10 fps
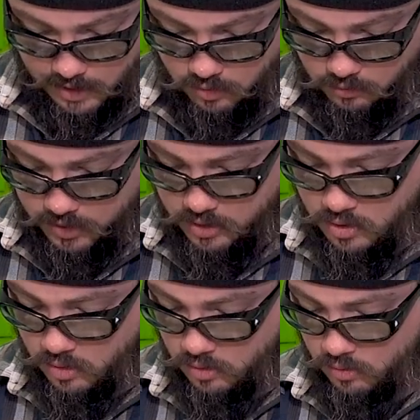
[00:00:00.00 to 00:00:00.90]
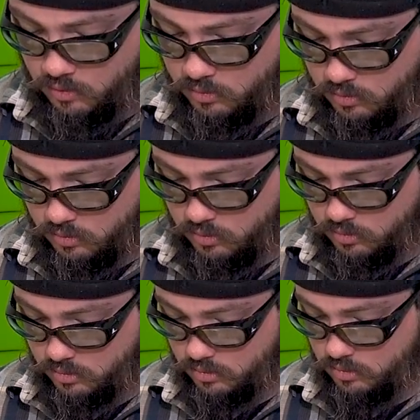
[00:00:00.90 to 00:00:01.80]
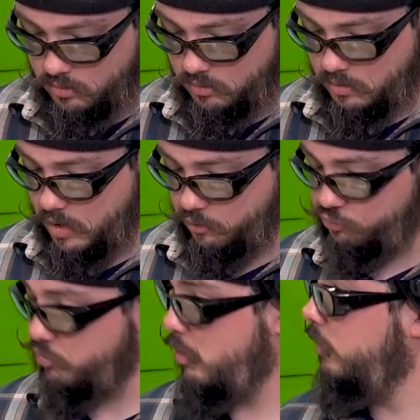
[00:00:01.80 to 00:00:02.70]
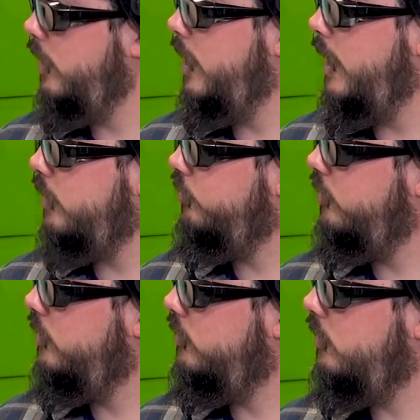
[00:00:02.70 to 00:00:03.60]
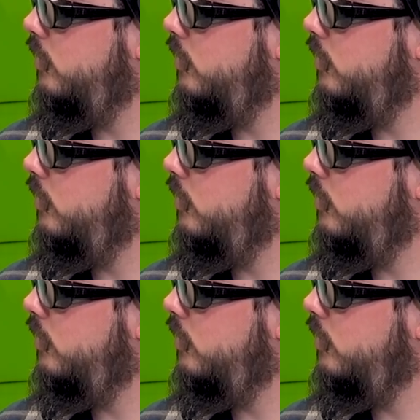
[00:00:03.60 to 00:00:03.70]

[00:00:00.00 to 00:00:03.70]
how do we know how strong that actually is?